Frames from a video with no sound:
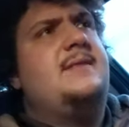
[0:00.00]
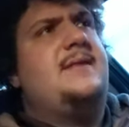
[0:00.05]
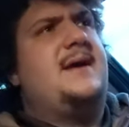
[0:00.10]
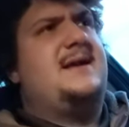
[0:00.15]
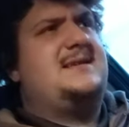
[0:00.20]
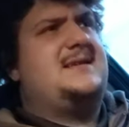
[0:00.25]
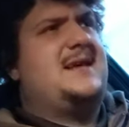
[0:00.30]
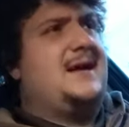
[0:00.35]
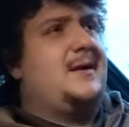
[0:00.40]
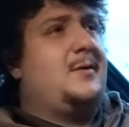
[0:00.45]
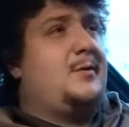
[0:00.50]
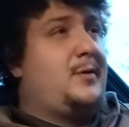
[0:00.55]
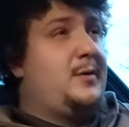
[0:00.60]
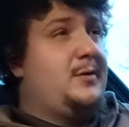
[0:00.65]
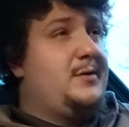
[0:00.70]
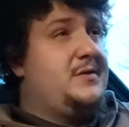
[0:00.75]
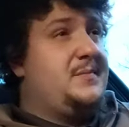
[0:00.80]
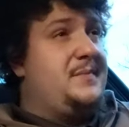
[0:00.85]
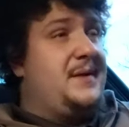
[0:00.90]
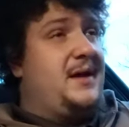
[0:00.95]
that Ted
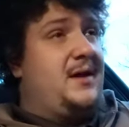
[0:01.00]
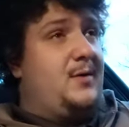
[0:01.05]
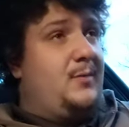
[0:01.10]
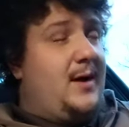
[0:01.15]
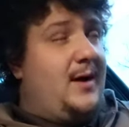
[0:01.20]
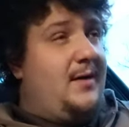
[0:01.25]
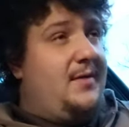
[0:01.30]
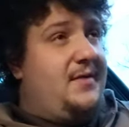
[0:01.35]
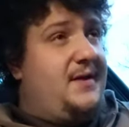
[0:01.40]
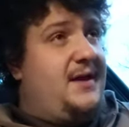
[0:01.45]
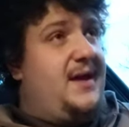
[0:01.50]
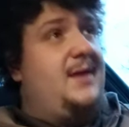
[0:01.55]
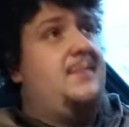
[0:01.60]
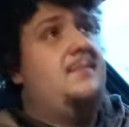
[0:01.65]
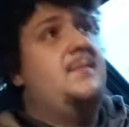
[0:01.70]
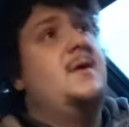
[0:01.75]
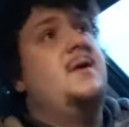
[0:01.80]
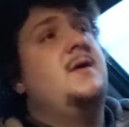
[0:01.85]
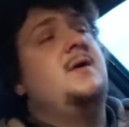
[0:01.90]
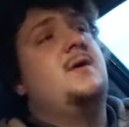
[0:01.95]
Cruz being wealthy